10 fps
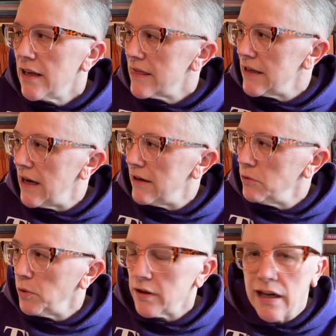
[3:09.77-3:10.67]

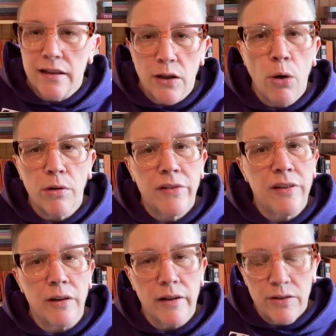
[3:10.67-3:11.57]
then we'll get the whole
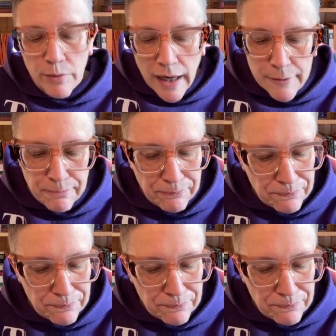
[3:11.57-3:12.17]
series read.